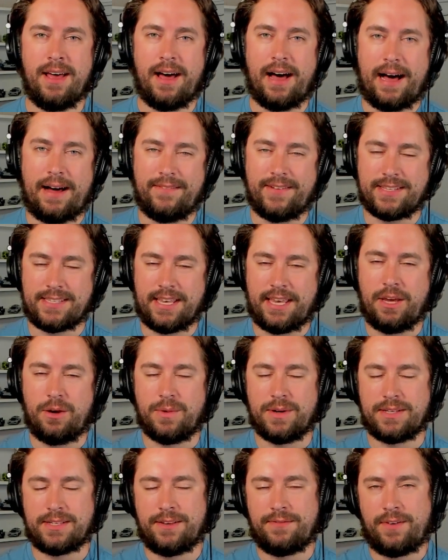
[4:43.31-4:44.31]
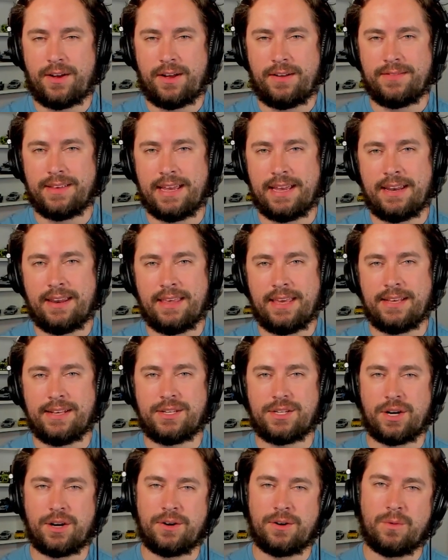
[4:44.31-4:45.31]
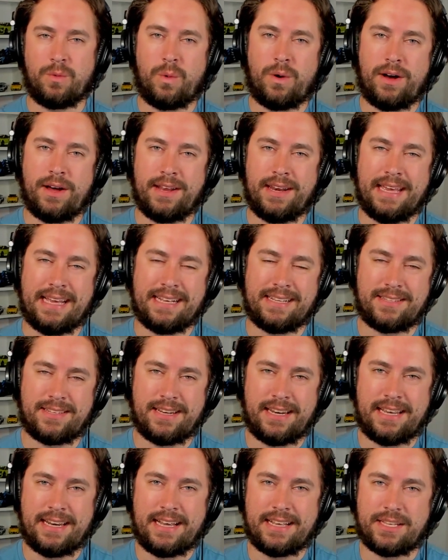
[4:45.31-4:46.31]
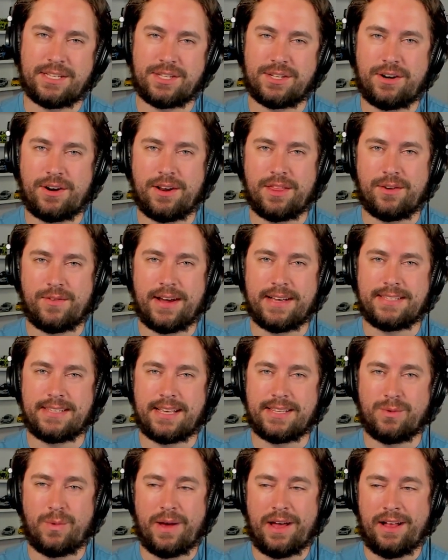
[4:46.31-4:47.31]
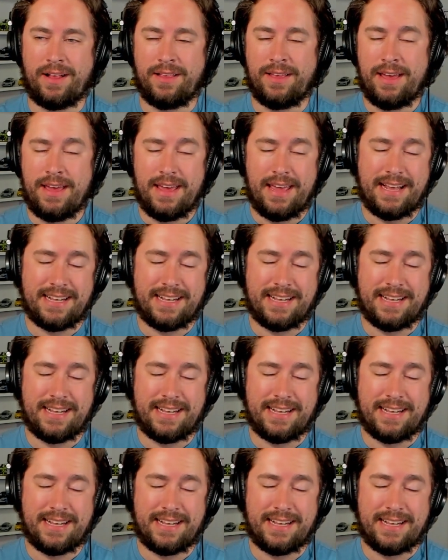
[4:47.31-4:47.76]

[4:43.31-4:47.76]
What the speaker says: Obviously, he was involved in the turn 1 incident at the start of the race as well.